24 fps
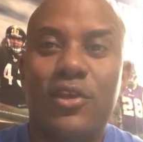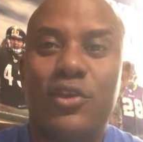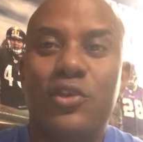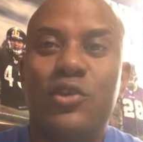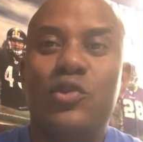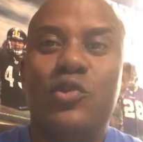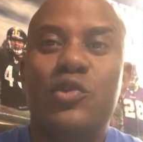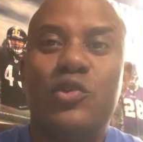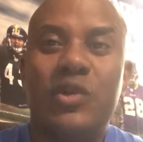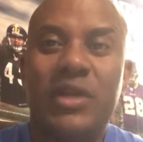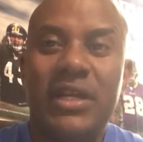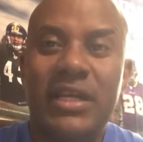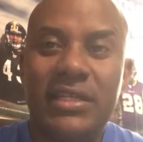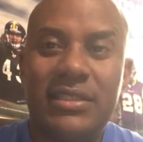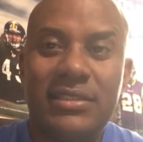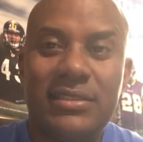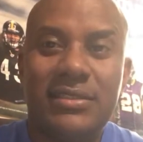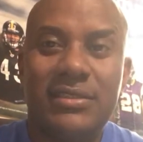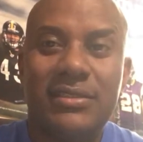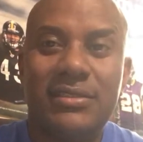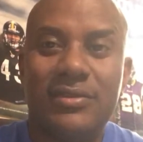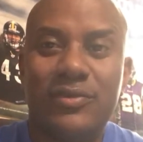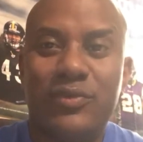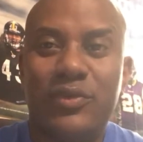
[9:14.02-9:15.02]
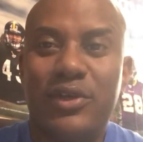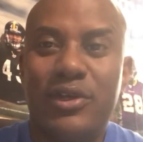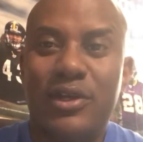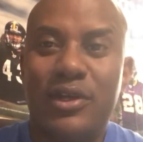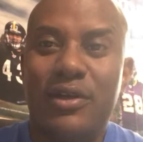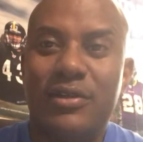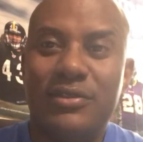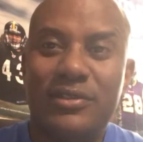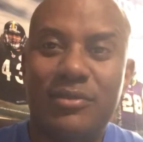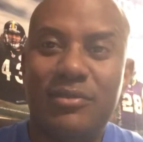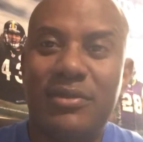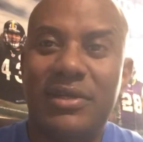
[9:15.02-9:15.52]
You crazy for
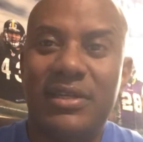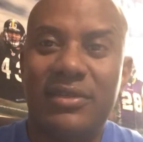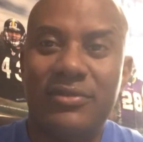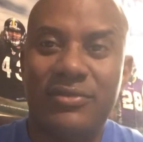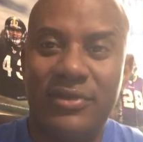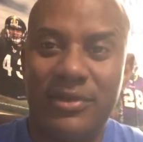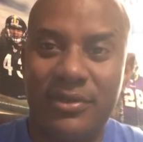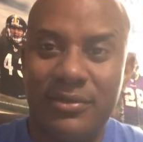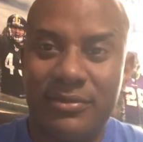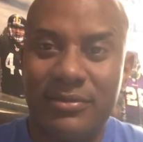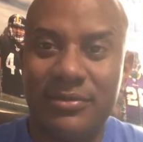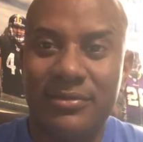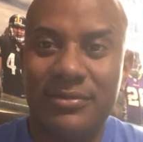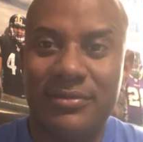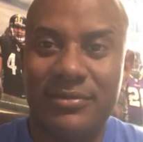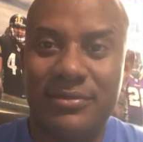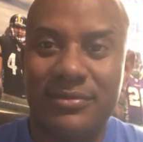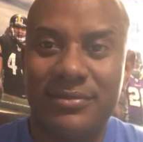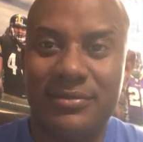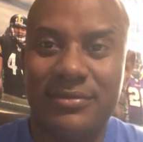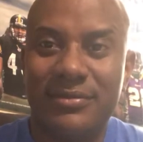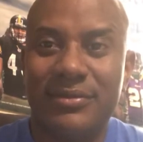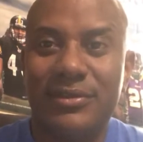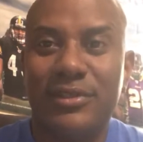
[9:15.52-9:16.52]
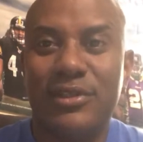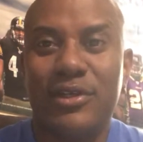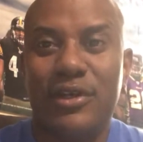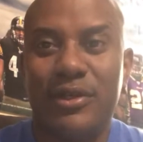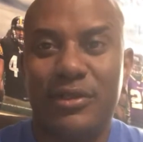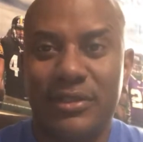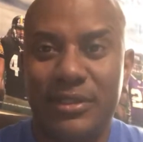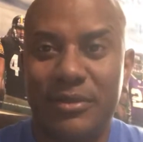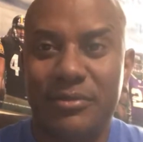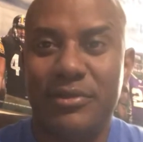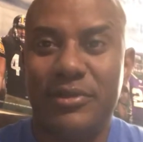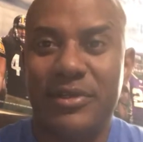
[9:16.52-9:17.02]
calling somebody's phone,
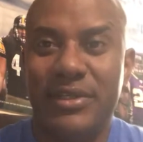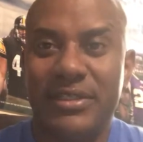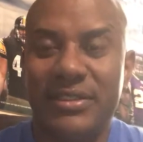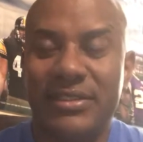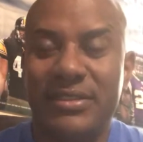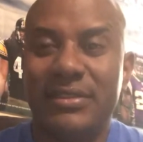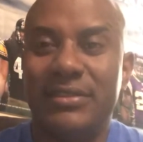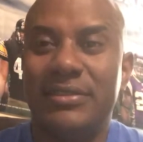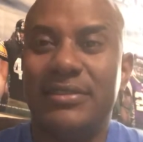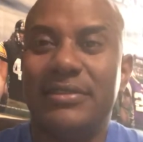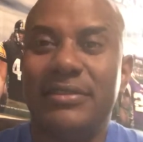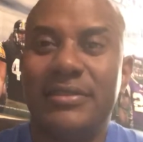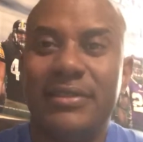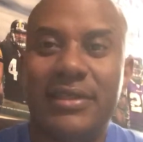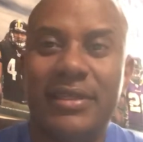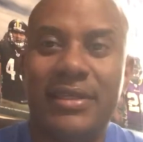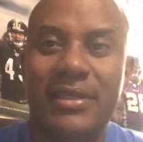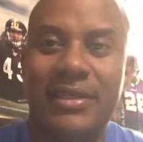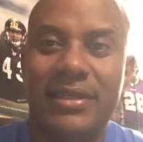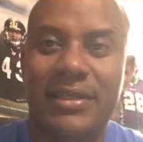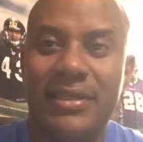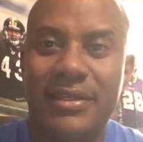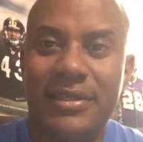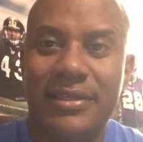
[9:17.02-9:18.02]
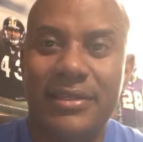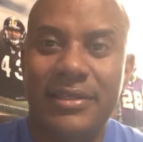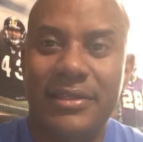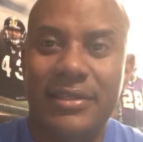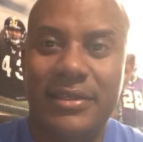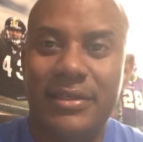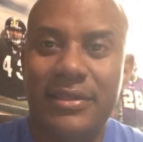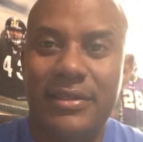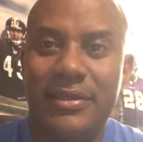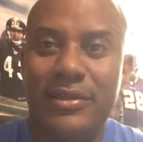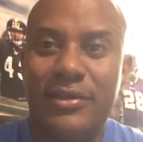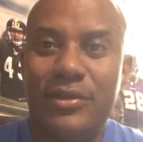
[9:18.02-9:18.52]
calling them crazy.
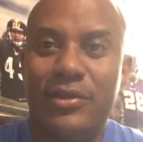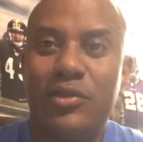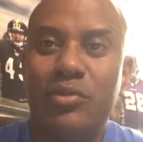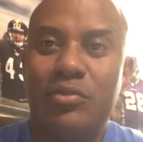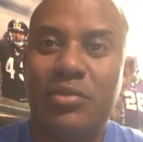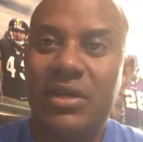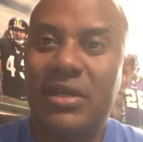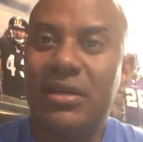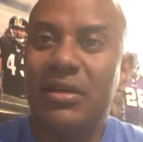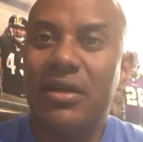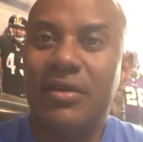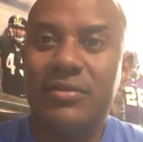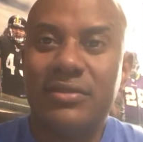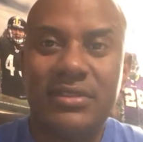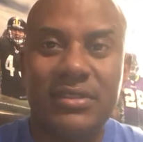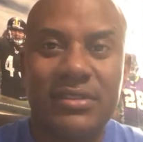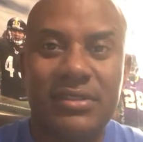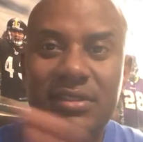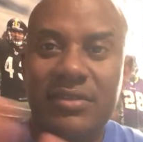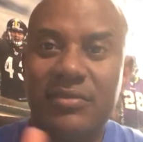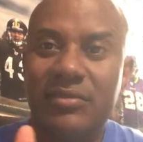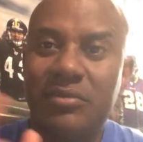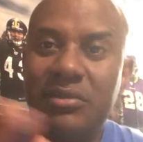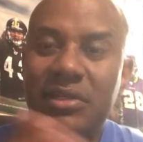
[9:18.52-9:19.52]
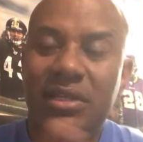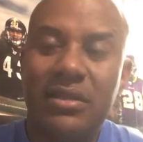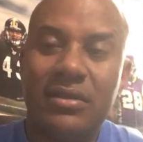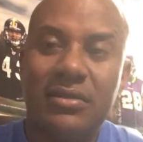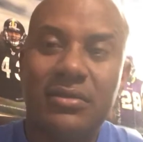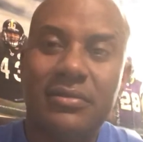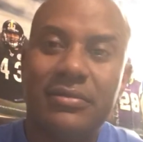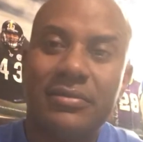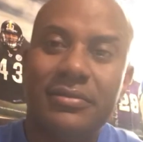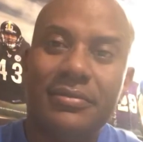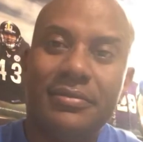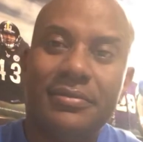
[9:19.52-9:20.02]
You better off just leave them
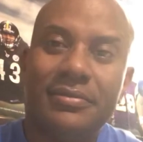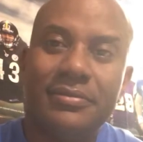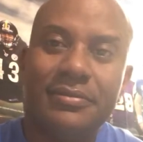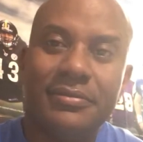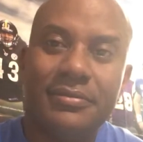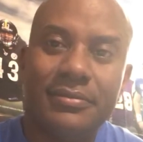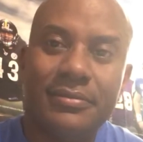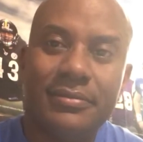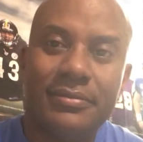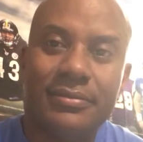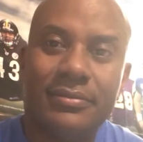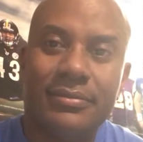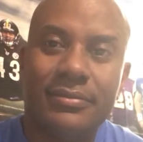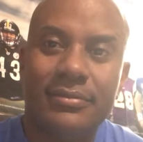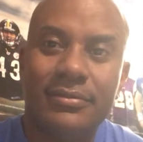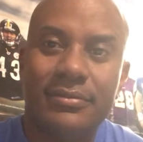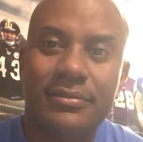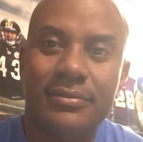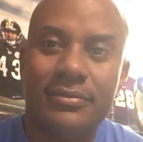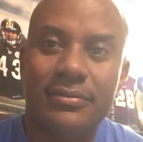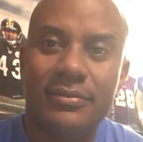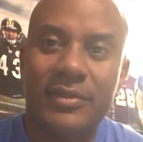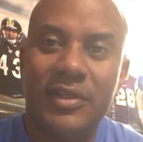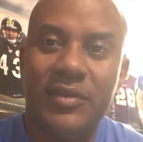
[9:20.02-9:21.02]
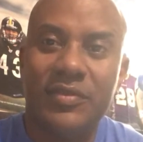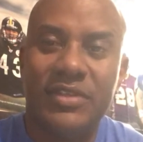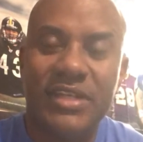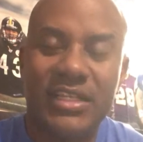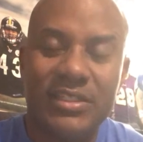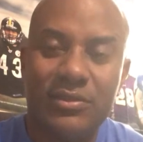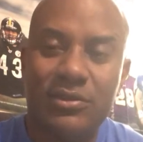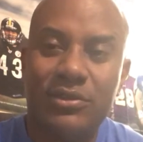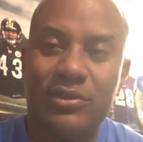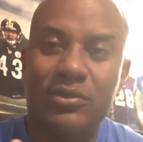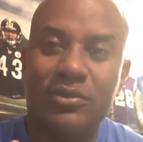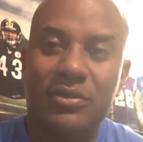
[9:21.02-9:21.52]
alone. If
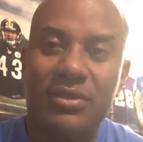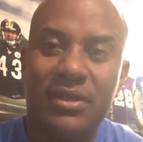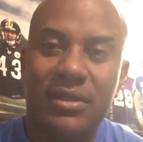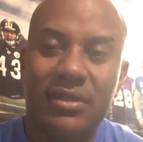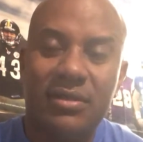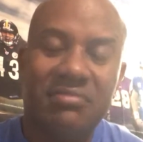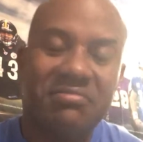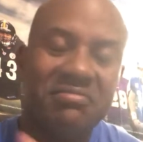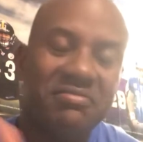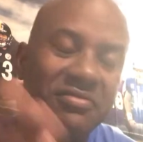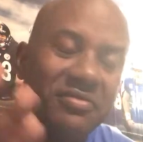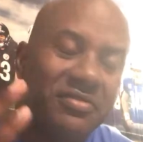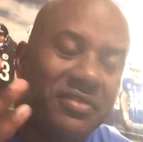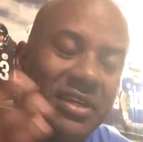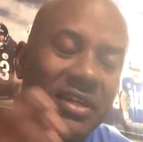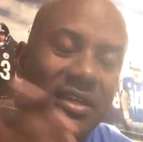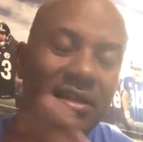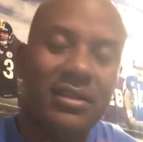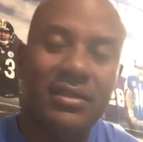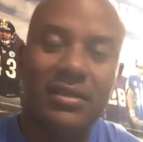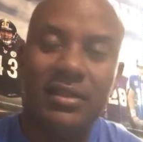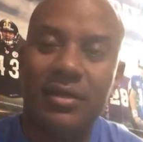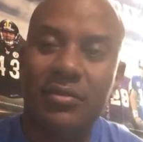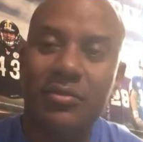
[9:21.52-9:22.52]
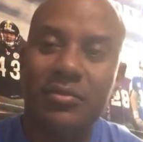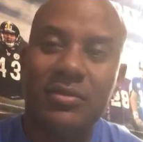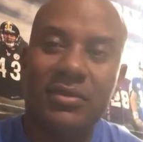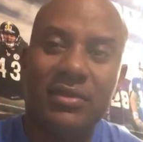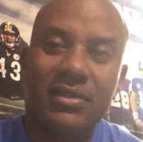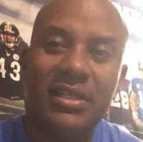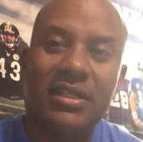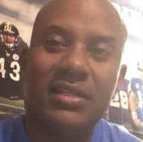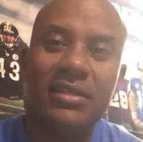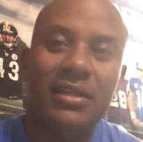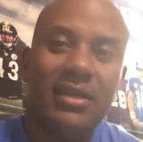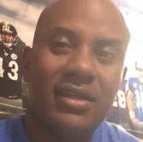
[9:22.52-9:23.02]
that's what you think, fine.
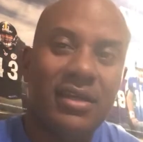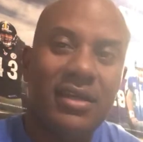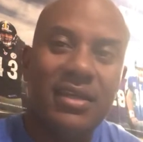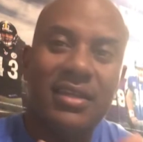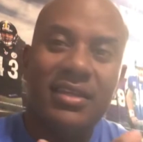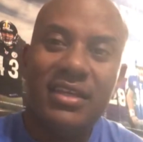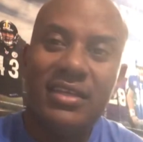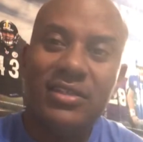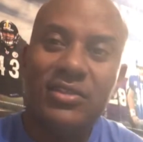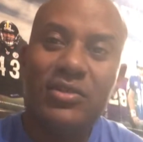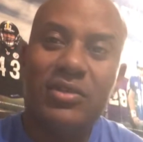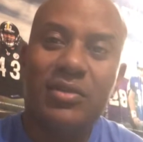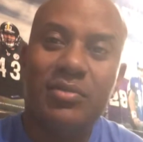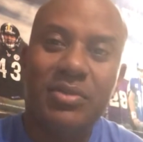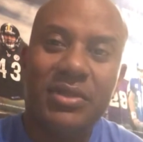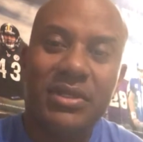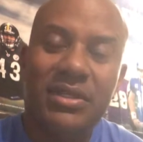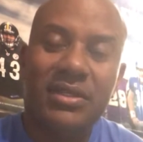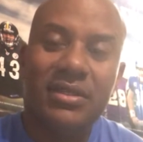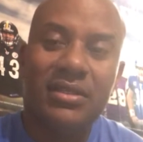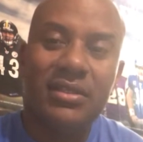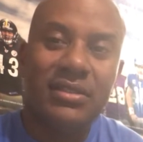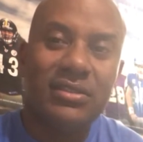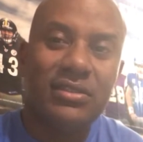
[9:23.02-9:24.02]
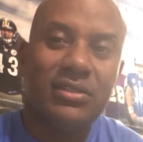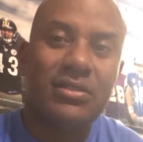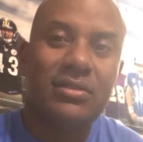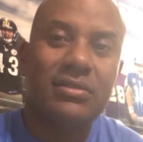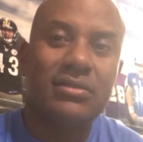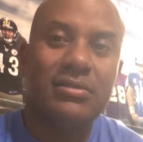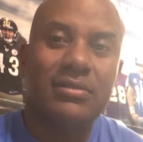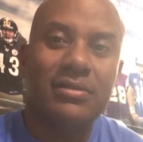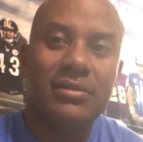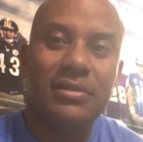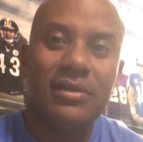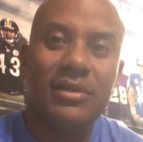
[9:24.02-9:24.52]
That's your opinion. That's
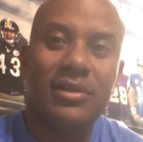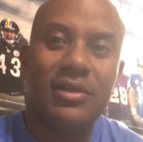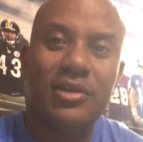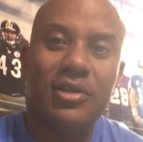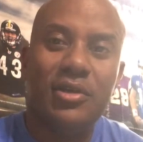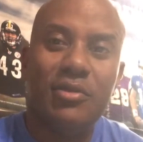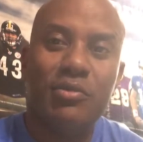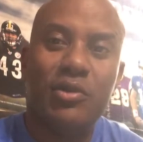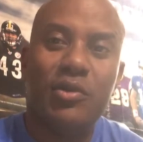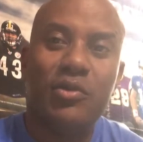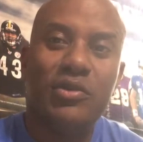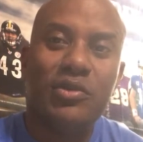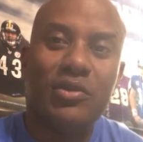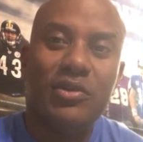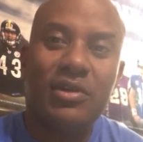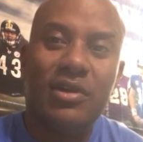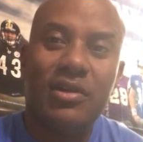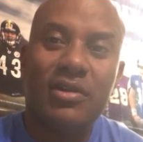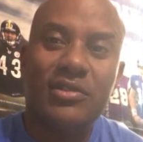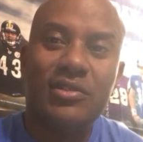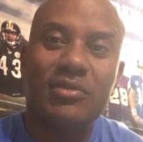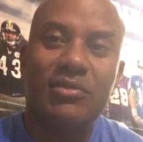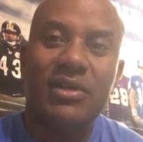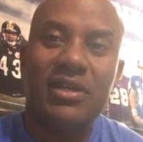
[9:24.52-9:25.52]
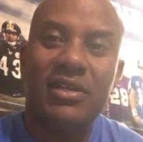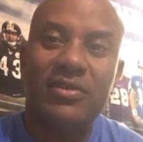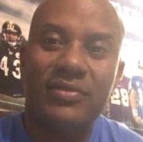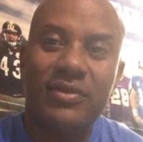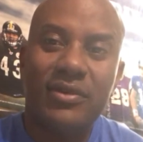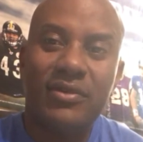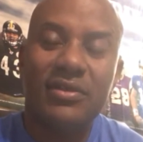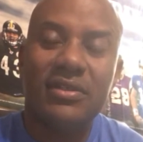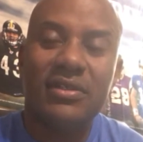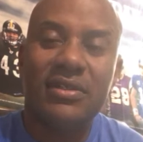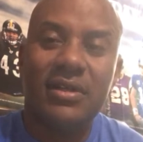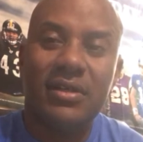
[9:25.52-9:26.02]
cool. But when you call somebody's
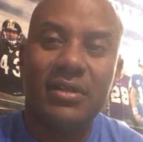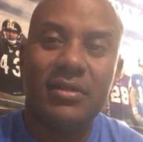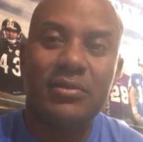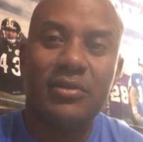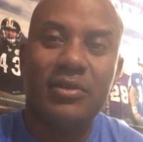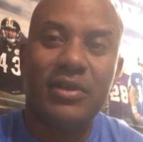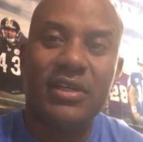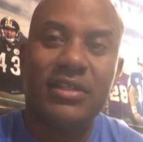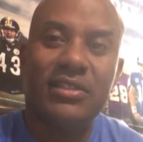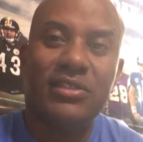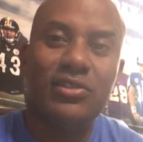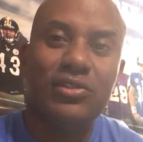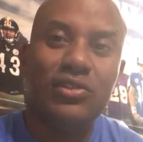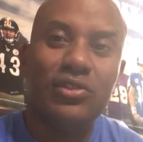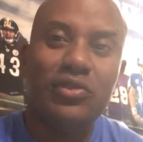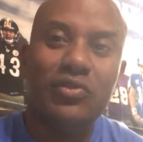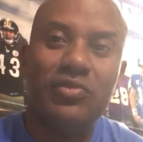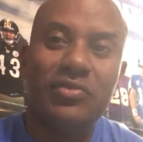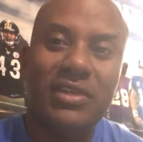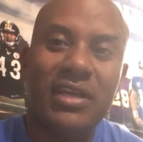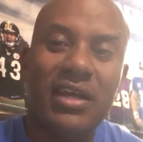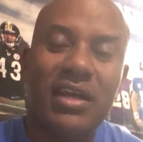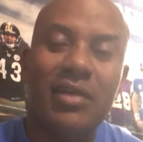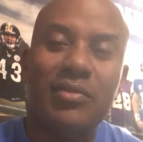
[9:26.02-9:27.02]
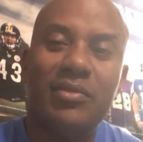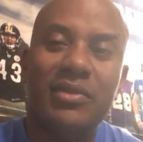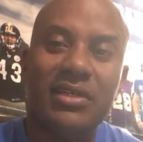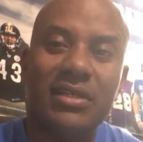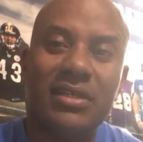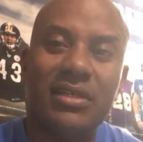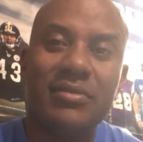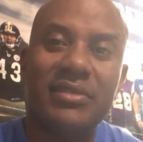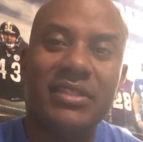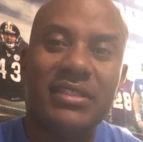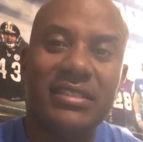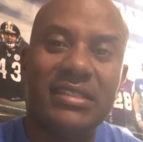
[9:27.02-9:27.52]
phone and call them crazy, you've now
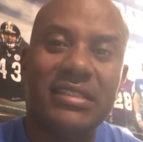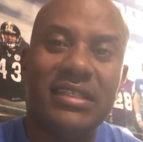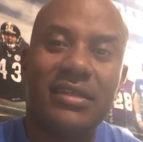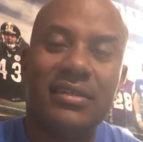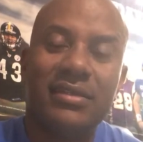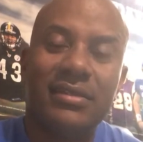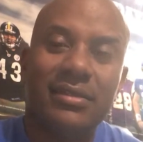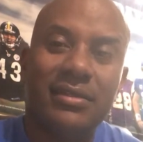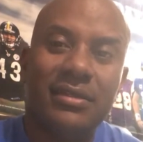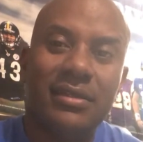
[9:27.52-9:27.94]
become insane.